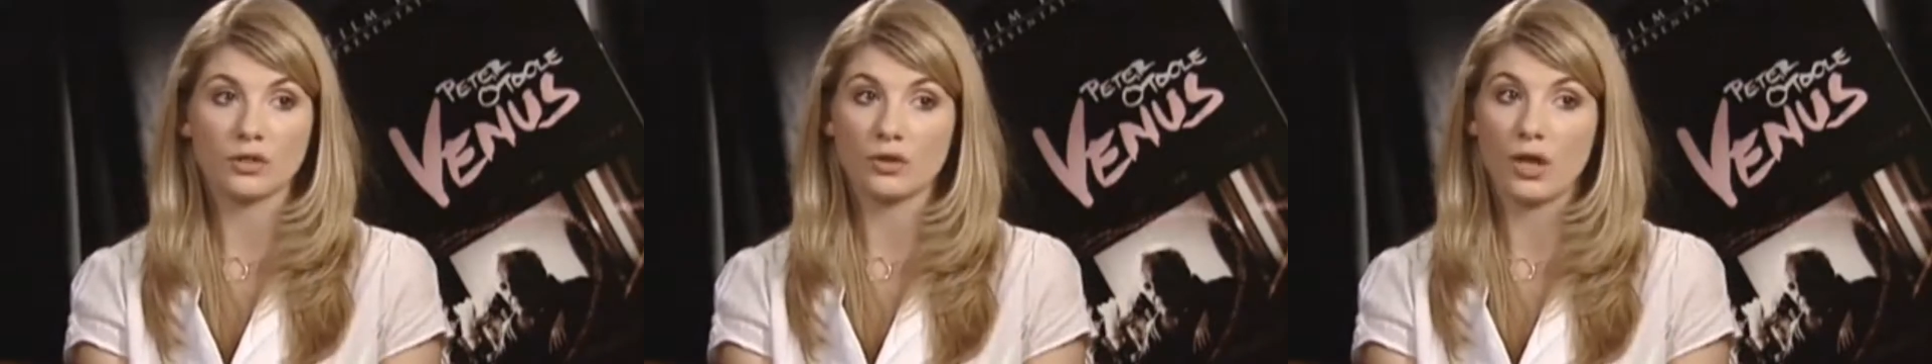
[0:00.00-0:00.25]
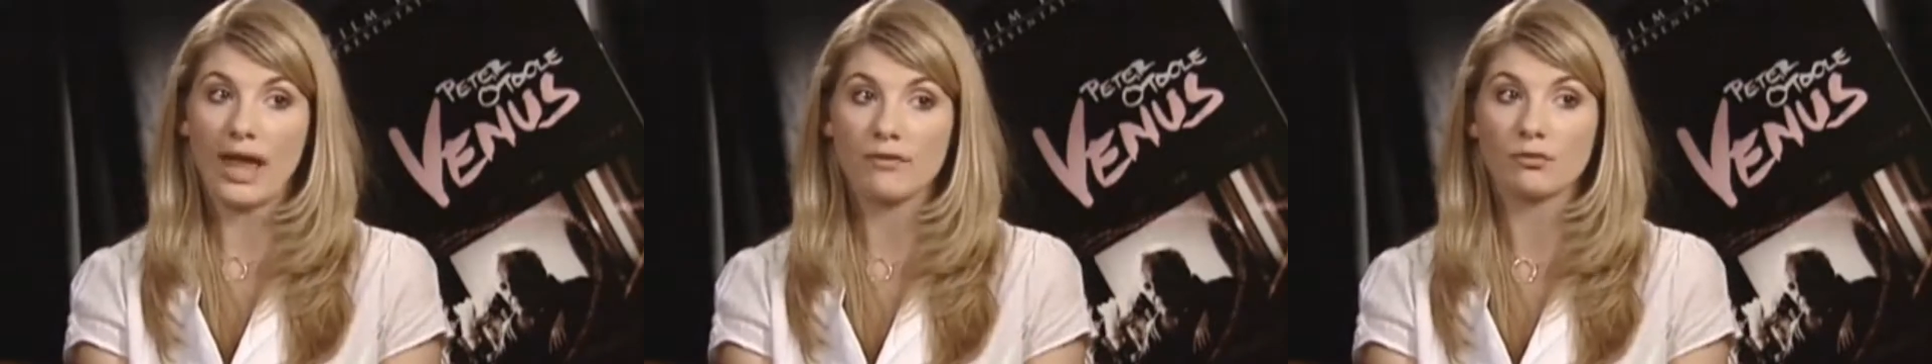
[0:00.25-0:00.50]
so
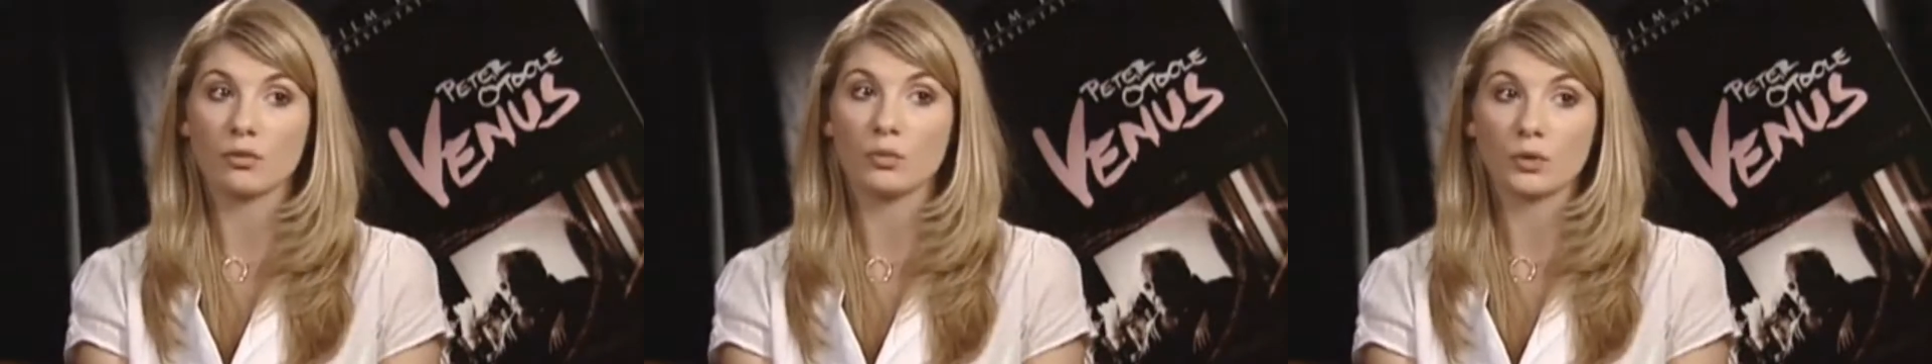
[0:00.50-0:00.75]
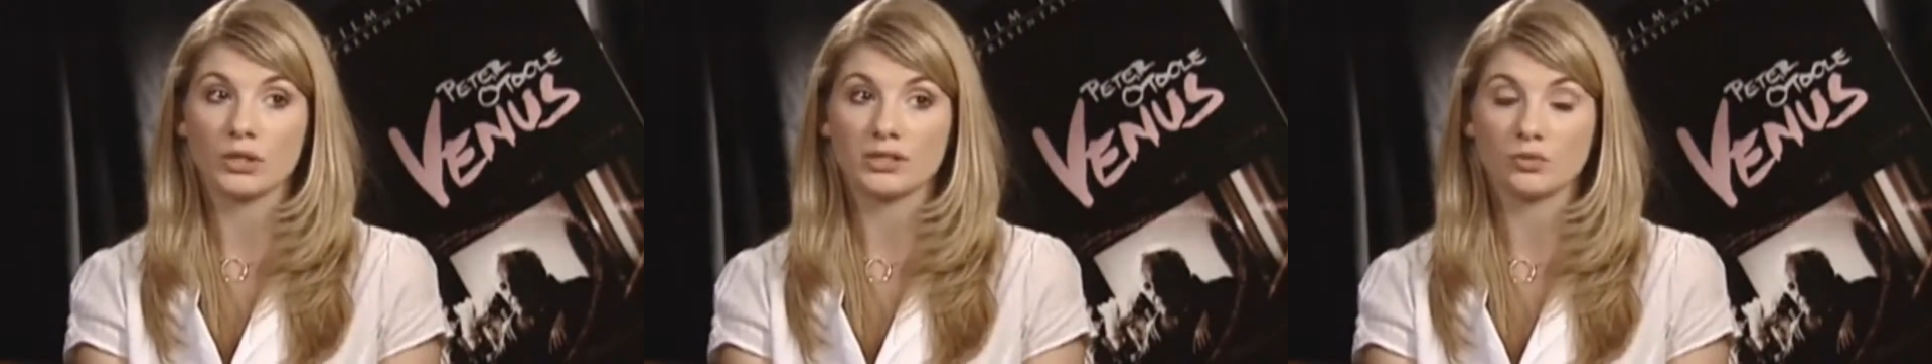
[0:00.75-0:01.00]
that
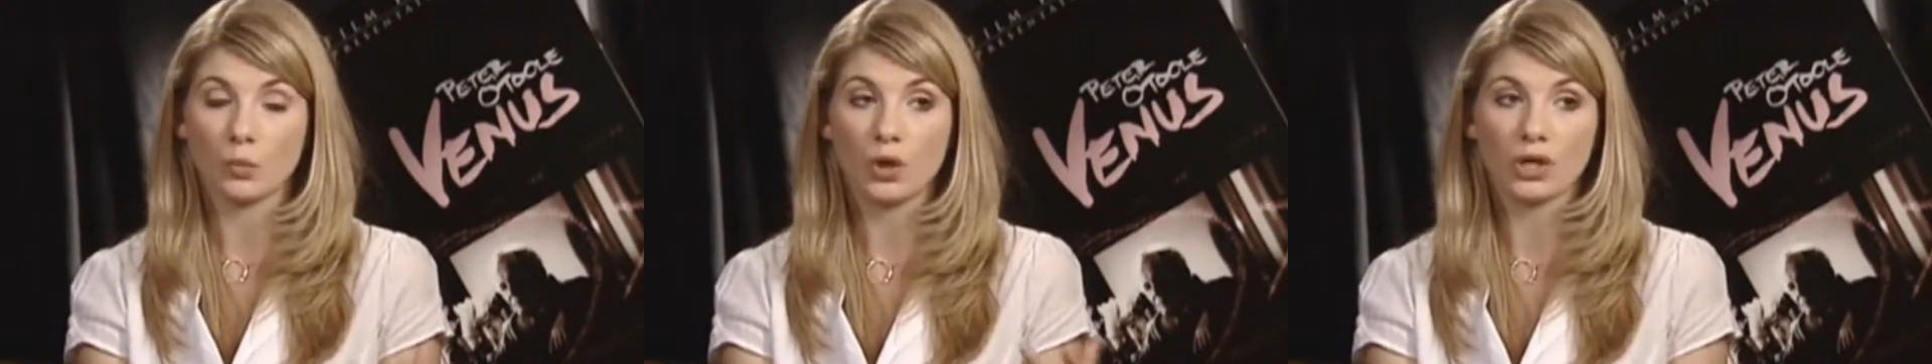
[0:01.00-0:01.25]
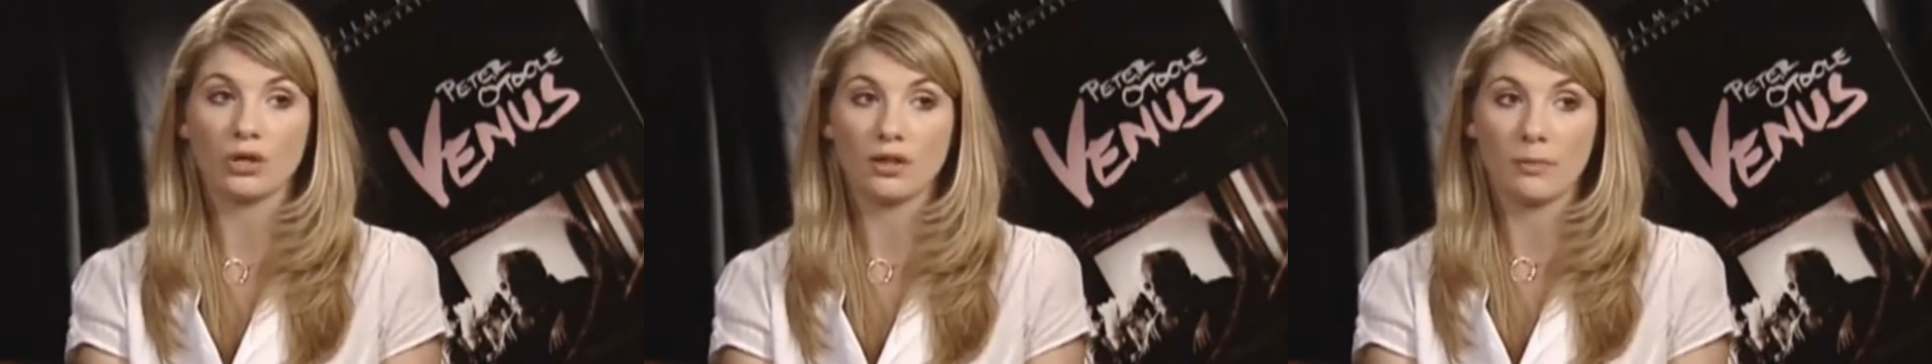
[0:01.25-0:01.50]
everyone is
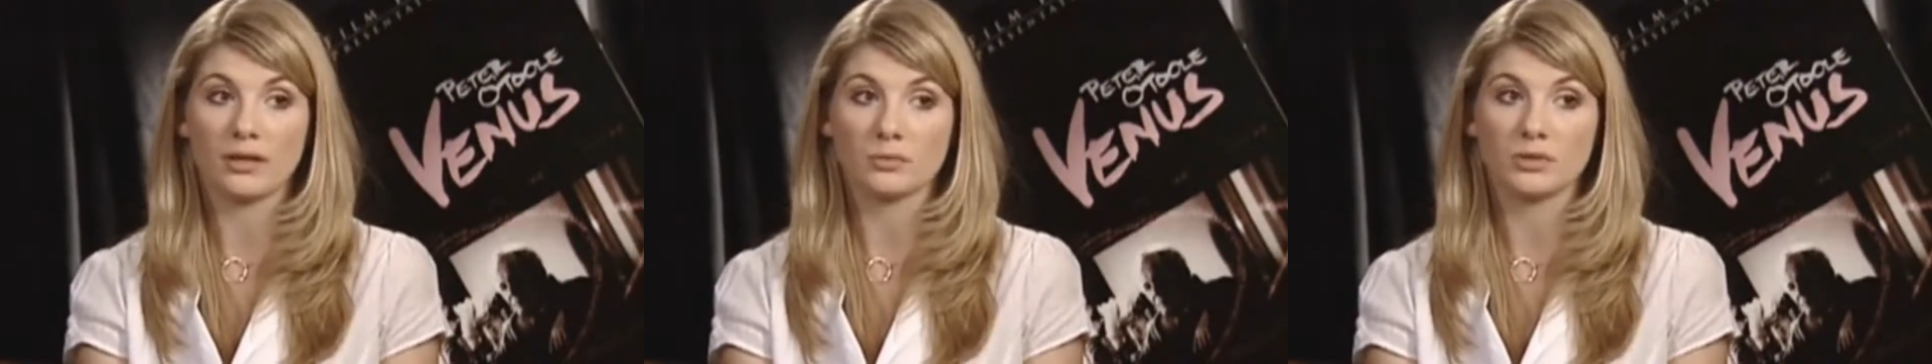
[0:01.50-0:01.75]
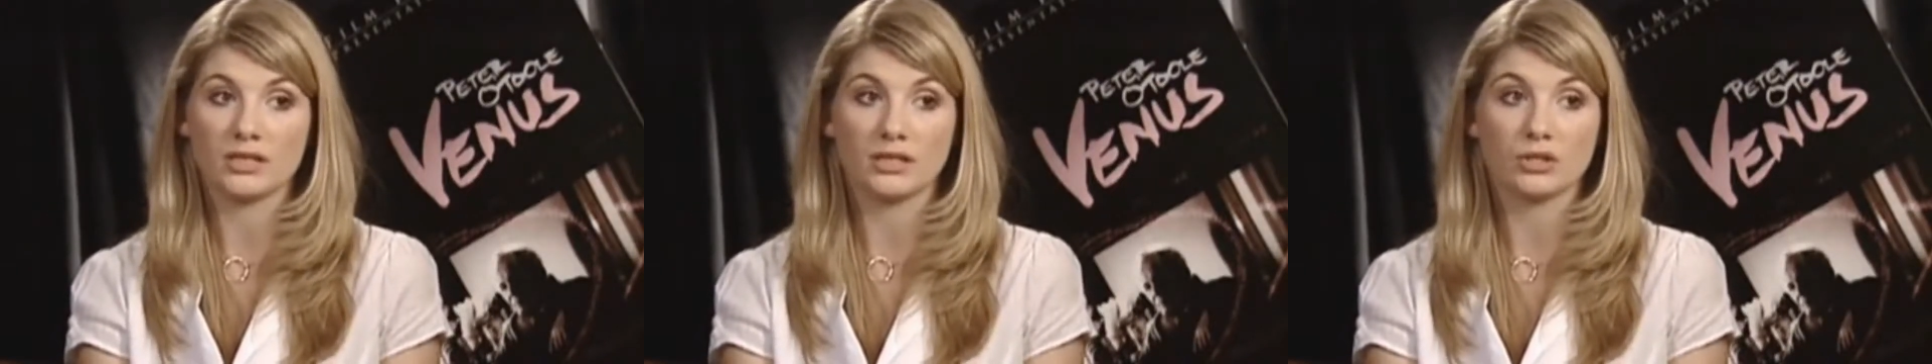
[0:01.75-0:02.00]
working at their
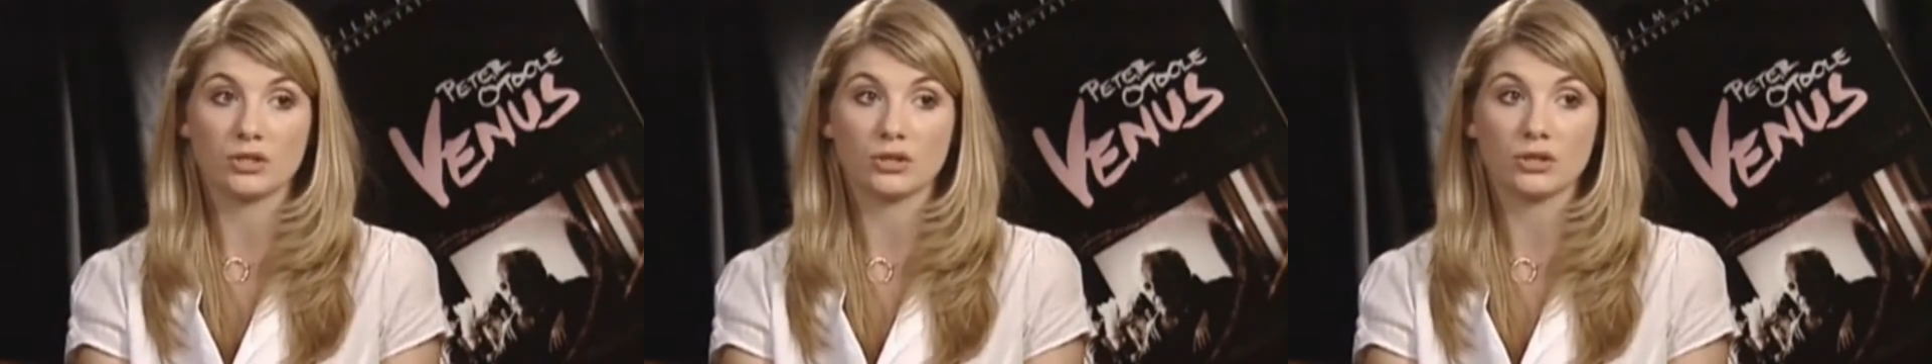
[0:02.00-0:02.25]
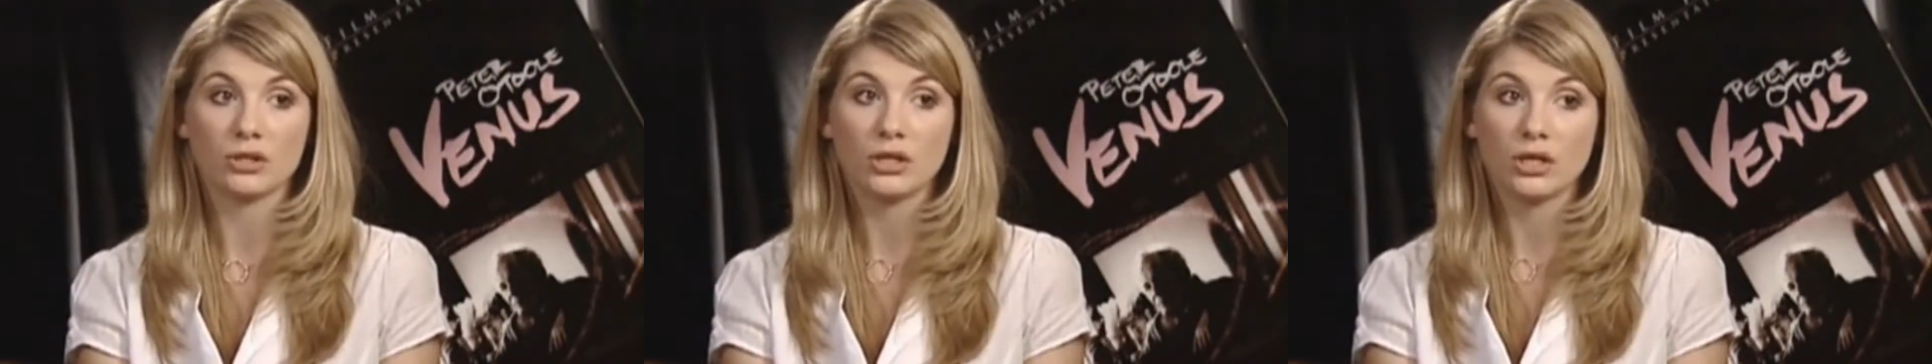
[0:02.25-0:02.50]
best
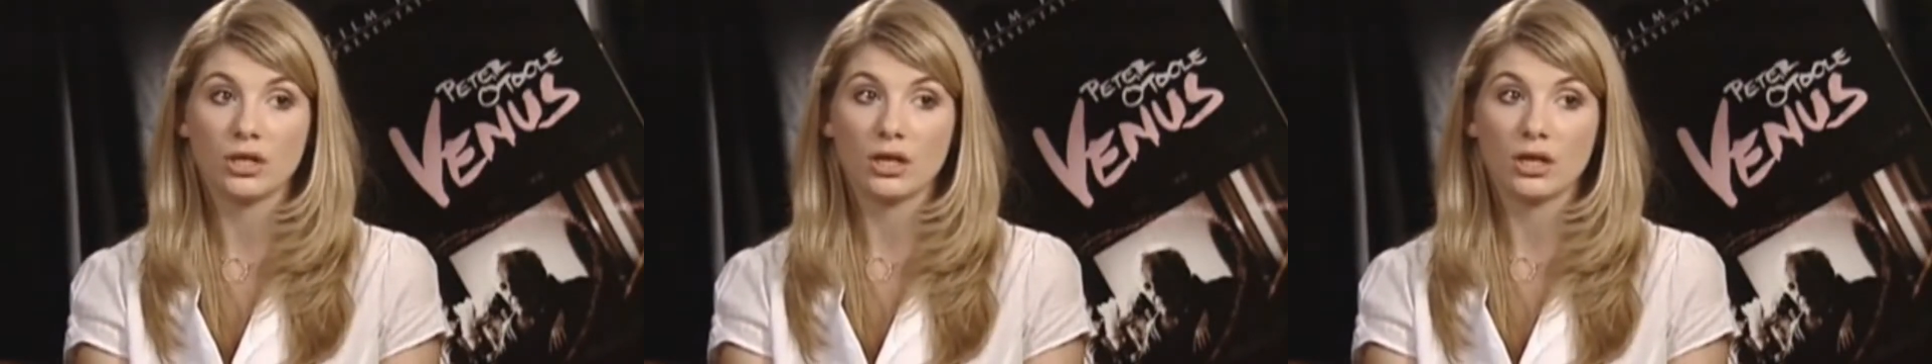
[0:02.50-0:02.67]
potential,